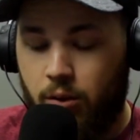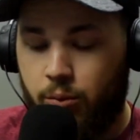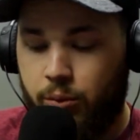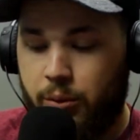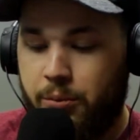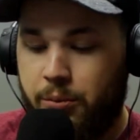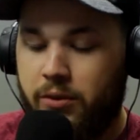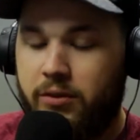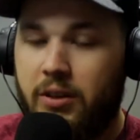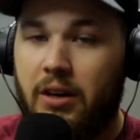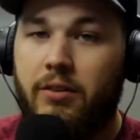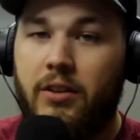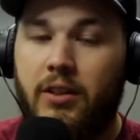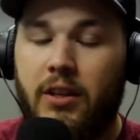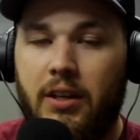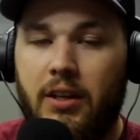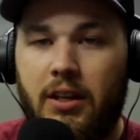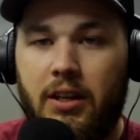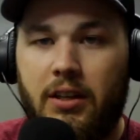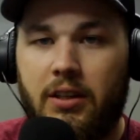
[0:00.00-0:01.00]
We move
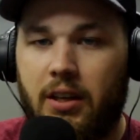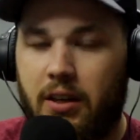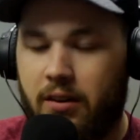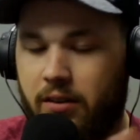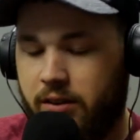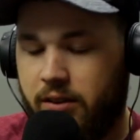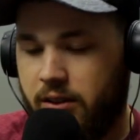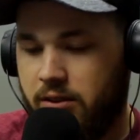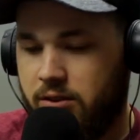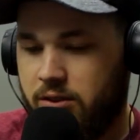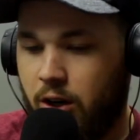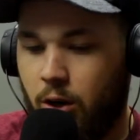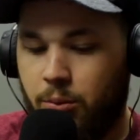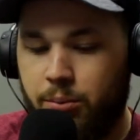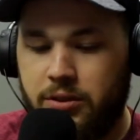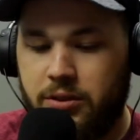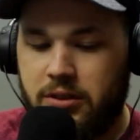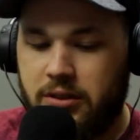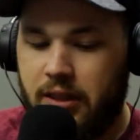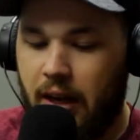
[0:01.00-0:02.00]
everything in. Everything's
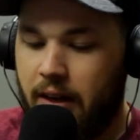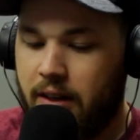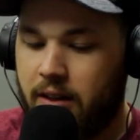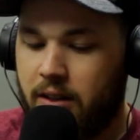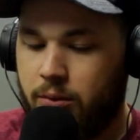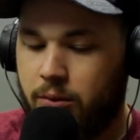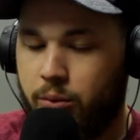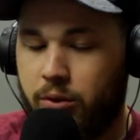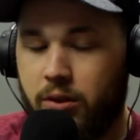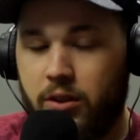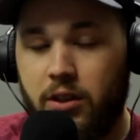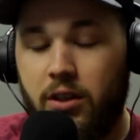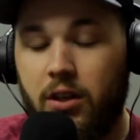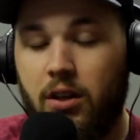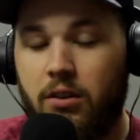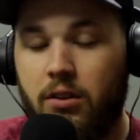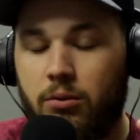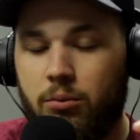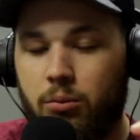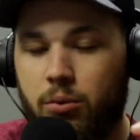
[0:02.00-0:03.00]
copacetic. We're
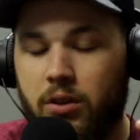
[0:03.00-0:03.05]
good.